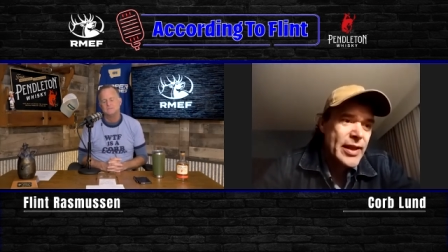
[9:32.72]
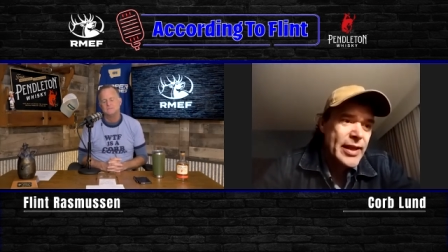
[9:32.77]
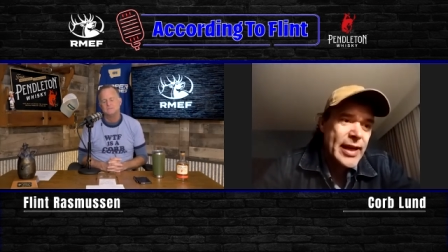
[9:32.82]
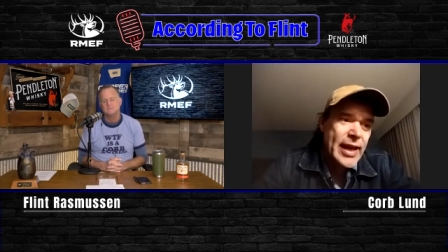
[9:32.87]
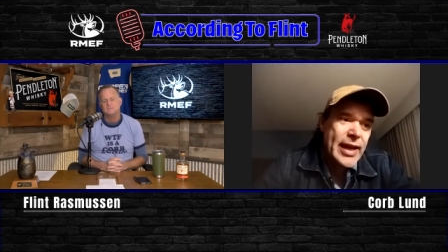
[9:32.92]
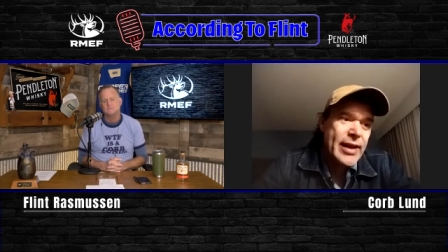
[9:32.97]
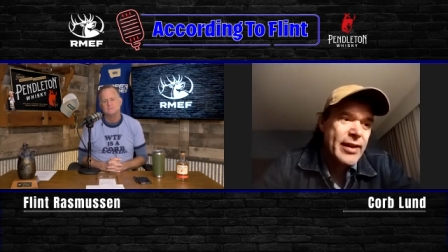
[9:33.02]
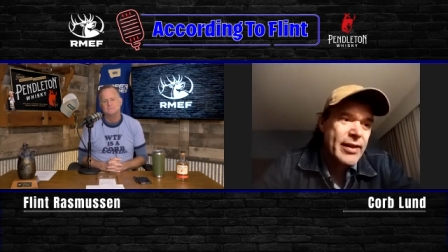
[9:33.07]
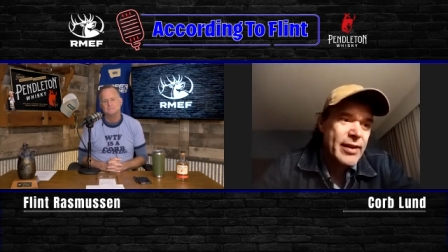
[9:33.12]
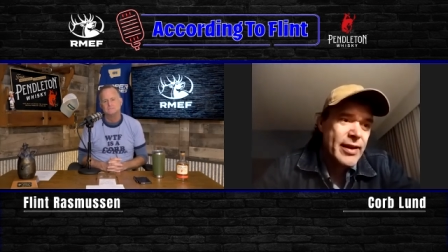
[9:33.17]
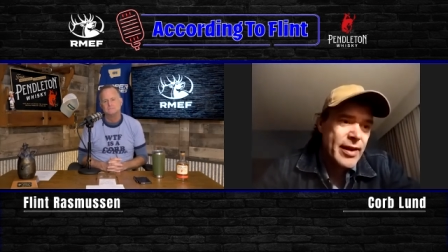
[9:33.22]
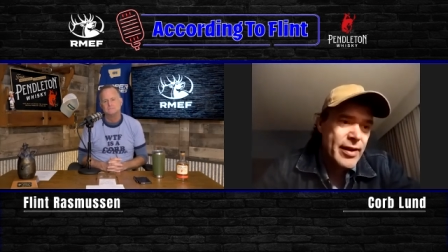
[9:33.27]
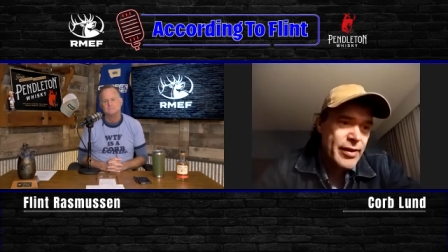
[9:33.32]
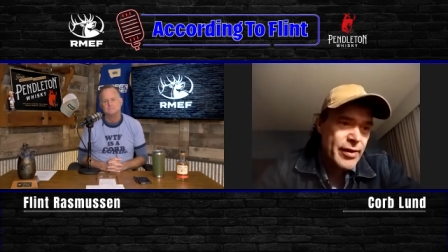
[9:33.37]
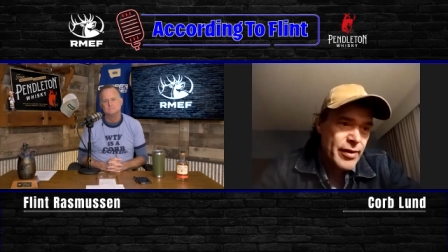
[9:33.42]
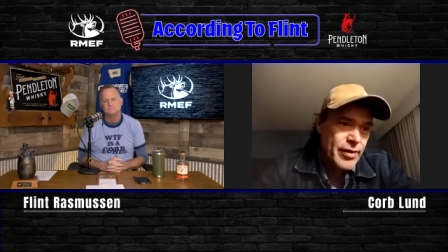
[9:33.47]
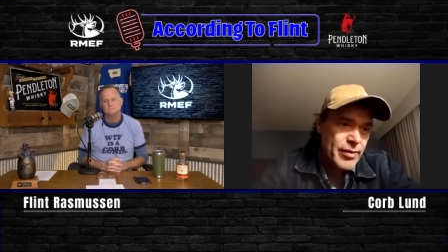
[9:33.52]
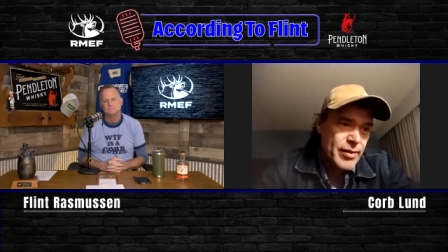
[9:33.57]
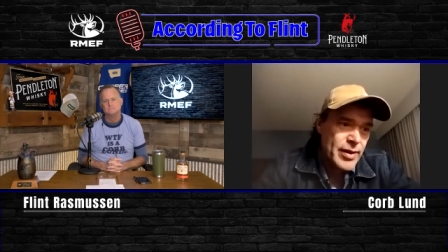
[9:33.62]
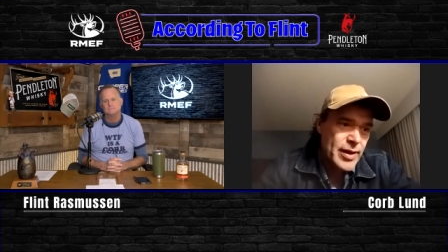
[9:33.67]
than any of the
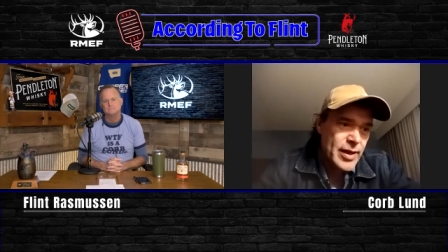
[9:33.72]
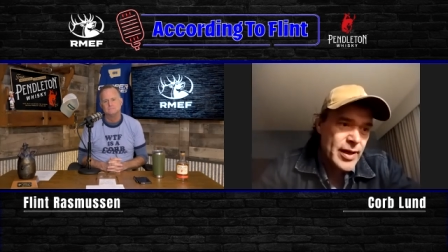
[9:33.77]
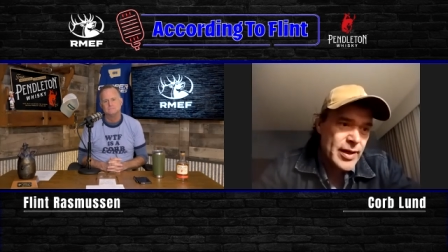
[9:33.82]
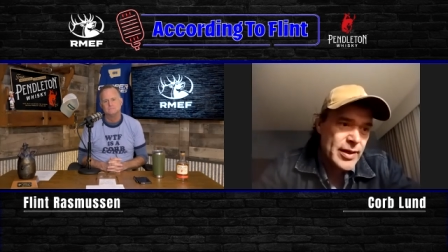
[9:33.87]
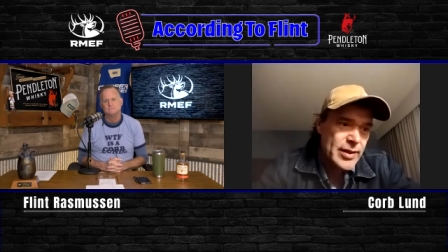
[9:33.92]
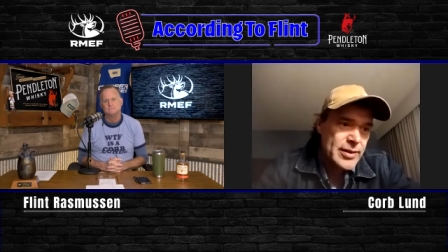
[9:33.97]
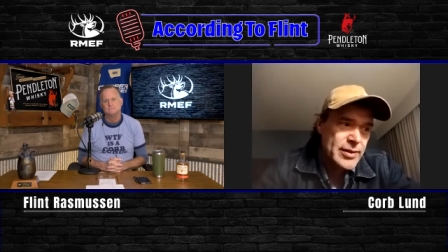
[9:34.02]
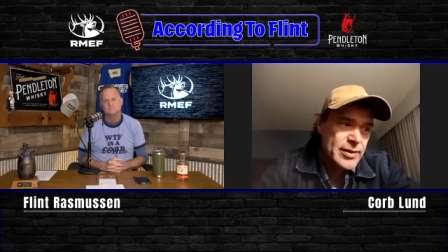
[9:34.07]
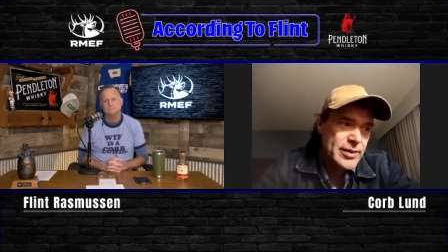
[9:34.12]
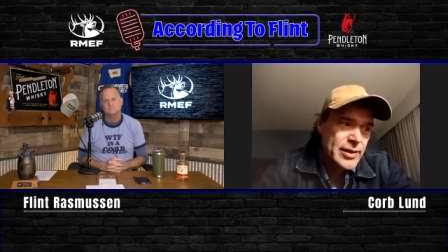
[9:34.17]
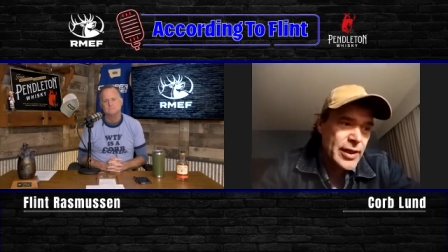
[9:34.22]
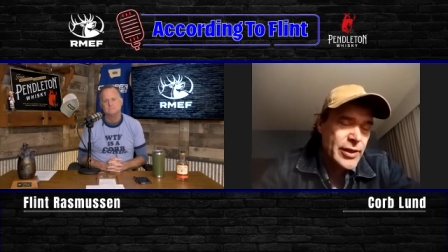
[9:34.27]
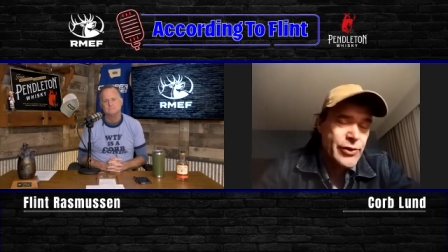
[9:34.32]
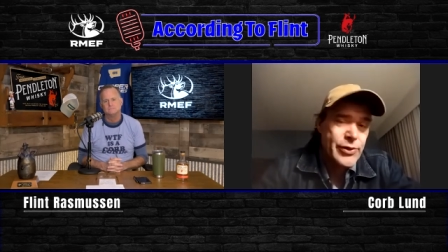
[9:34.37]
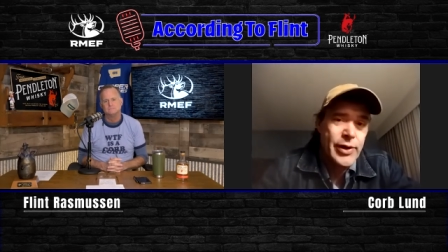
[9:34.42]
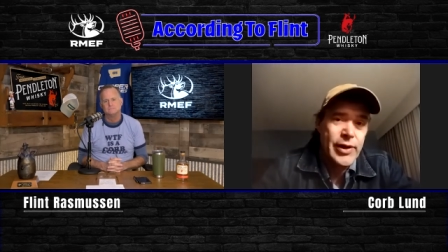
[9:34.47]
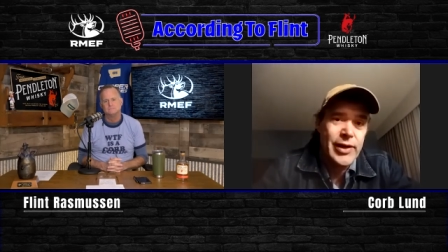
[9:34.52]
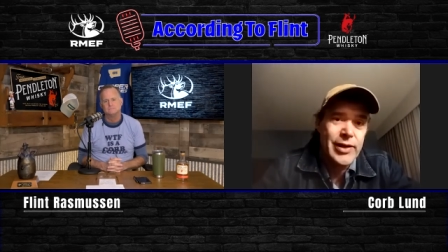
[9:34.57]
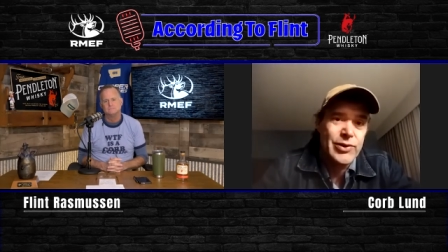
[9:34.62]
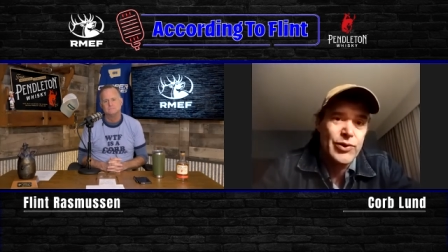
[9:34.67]
other uh,
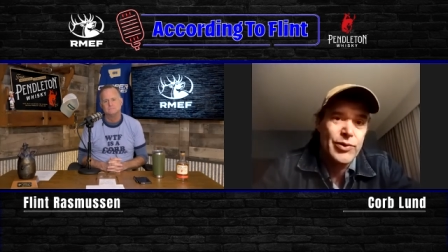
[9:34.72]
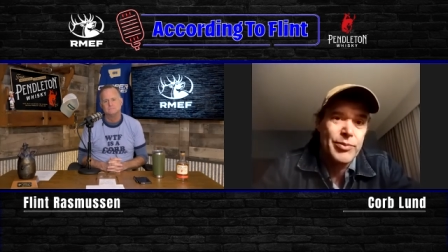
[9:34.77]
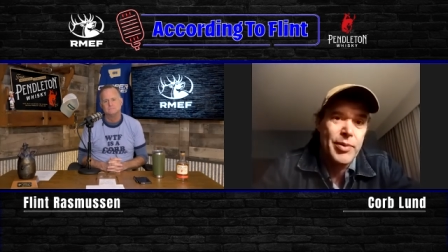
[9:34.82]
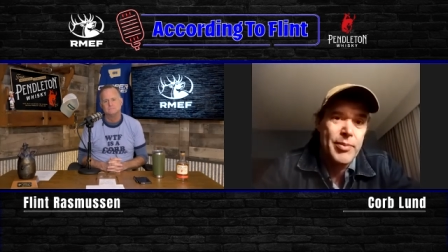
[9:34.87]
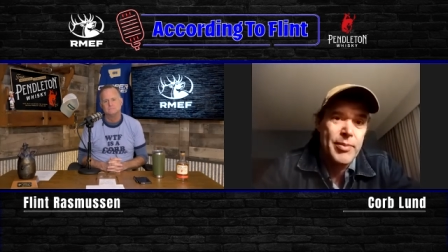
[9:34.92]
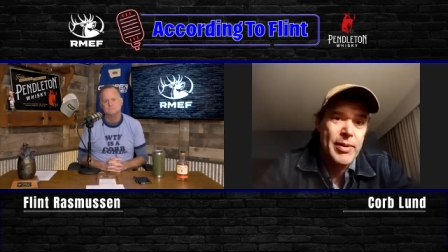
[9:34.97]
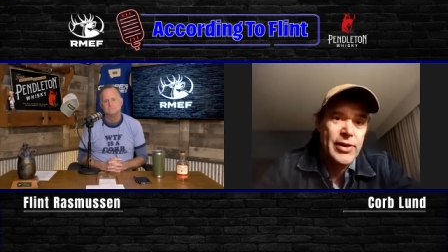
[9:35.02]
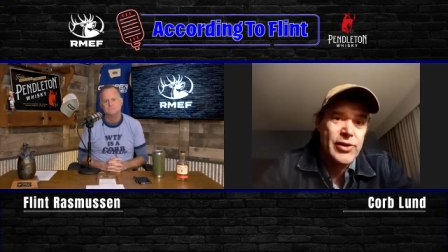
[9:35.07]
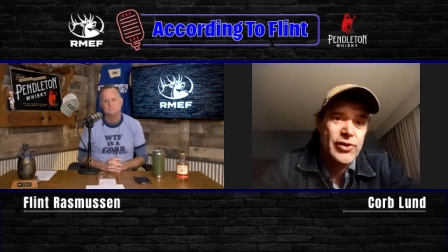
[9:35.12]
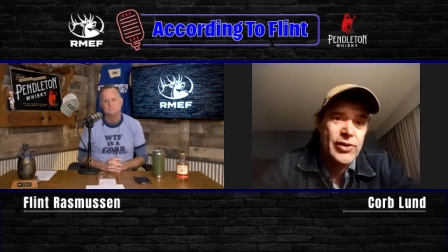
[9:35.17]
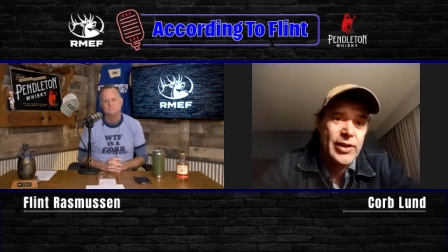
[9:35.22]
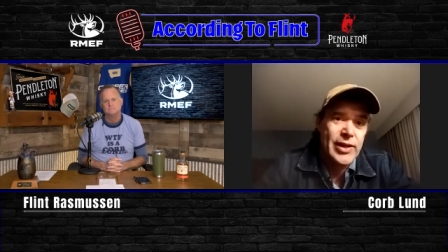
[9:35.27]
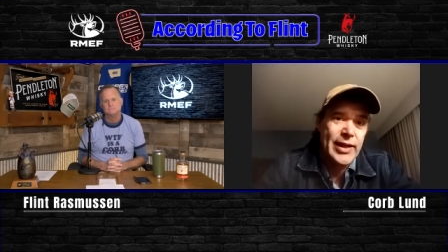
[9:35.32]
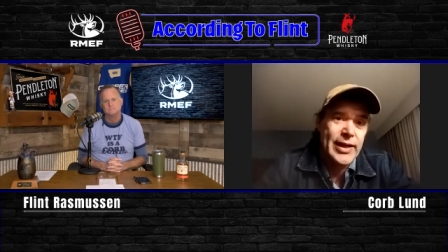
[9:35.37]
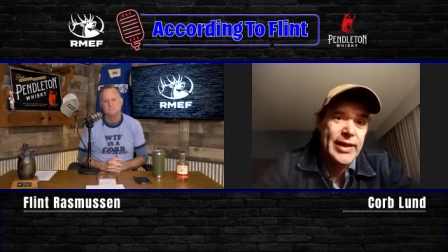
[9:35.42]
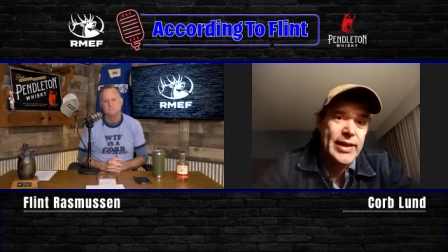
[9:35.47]
country artists we've been mentioning.